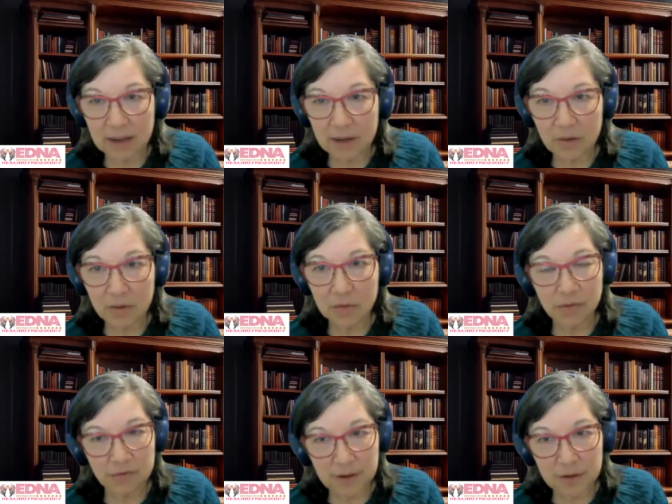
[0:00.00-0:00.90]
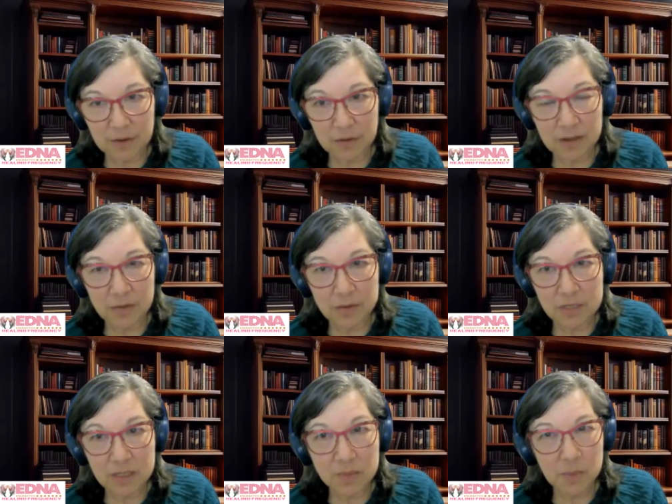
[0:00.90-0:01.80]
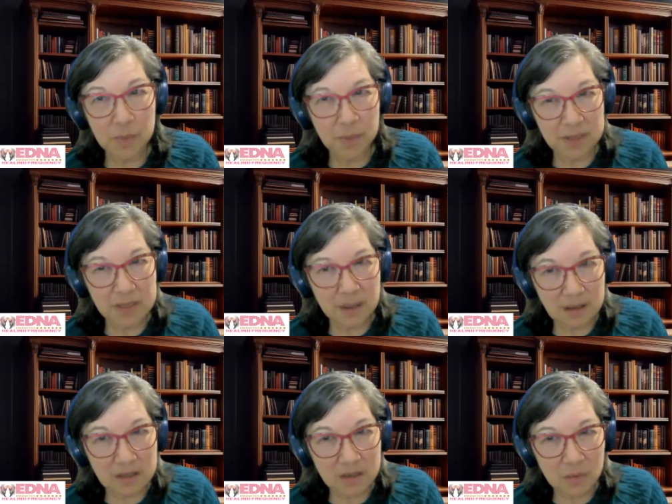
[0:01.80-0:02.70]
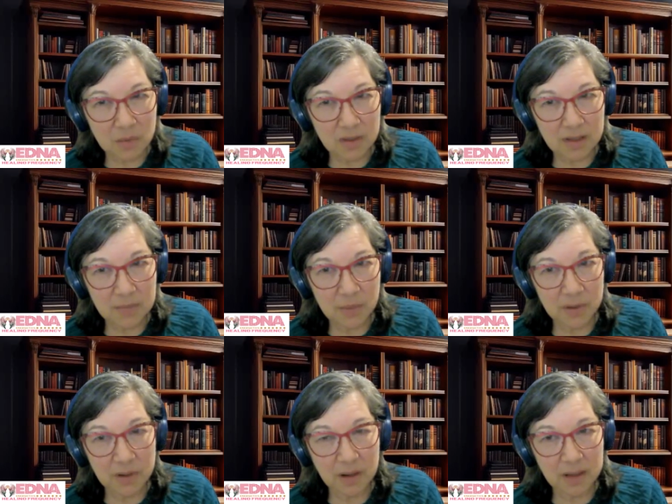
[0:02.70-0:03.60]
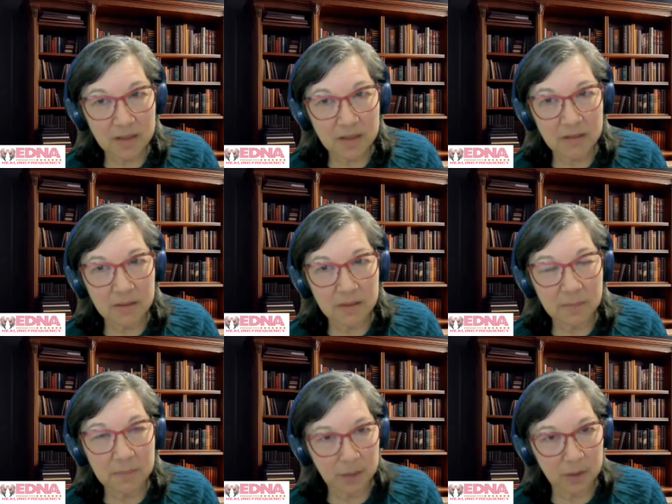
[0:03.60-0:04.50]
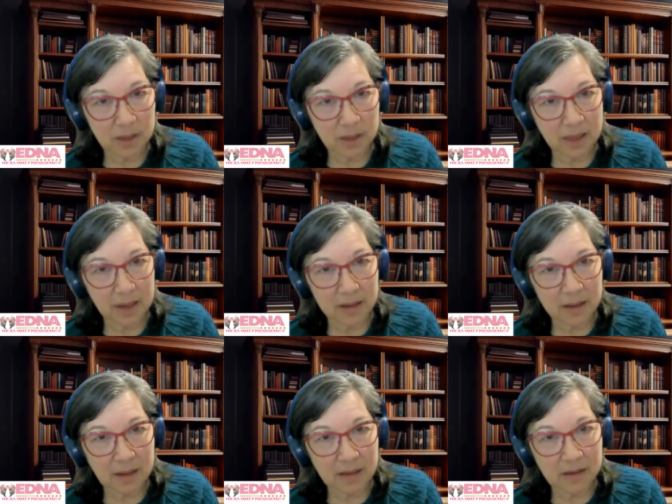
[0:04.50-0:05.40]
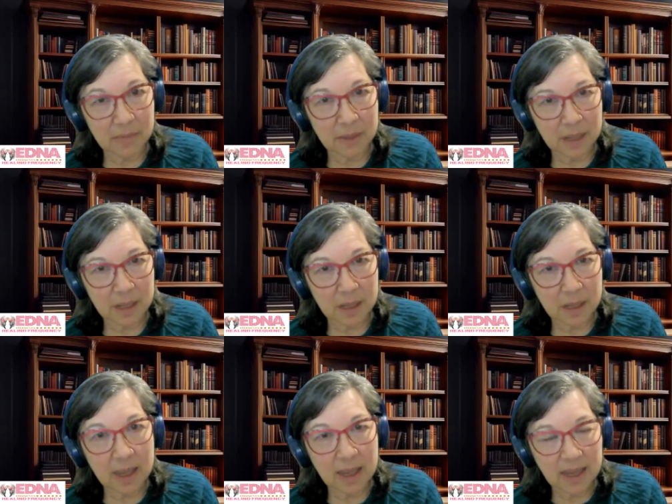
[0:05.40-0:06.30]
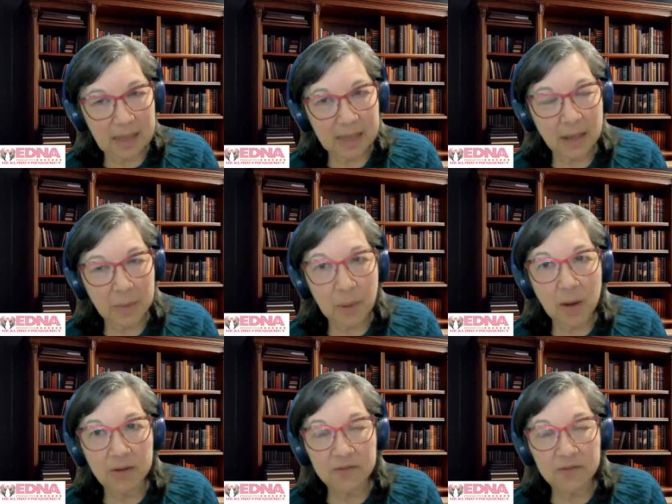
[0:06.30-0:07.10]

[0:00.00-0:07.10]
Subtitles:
or anger or fear or any of those things. But it's also really important not to bury that and to be, and